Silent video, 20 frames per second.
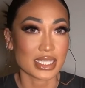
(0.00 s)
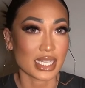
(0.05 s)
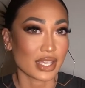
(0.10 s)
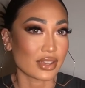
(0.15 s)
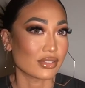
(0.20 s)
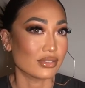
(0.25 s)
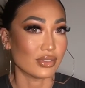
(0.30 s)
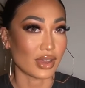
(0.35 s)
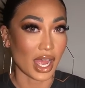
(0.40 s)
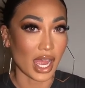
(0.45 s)

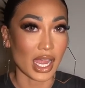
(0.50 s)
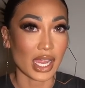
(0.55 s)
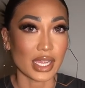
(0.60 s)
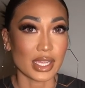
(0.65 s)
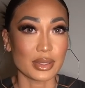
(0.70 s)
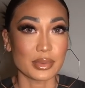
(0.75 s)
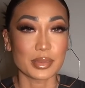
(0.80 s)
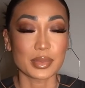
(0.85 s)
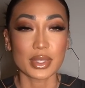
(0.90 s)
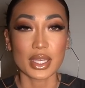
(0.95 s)
like
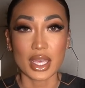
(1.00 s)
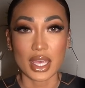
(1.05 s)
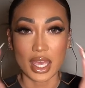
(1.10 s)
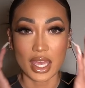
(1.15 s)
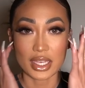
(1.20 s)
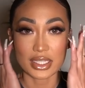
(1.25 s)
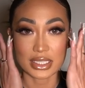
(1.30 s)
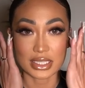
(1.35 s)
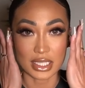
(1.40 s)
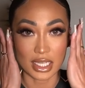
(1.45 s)
vibe.
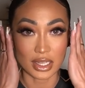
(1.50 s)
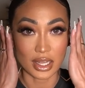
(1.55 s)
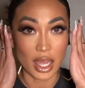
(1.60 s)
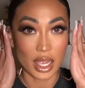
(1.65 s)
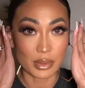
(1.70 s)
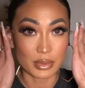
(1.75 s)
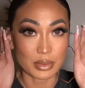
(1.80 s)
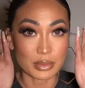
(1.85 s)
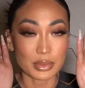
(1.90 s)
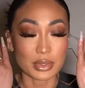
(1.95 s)
A
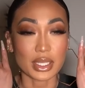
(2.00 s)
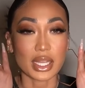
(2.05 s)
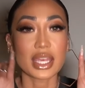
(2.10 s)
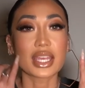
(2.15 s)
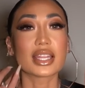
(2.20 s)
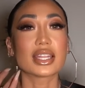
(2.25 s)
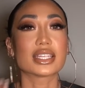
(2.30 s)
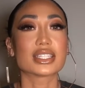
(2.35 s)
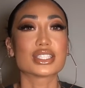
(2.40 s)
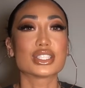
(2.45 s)
lot of people like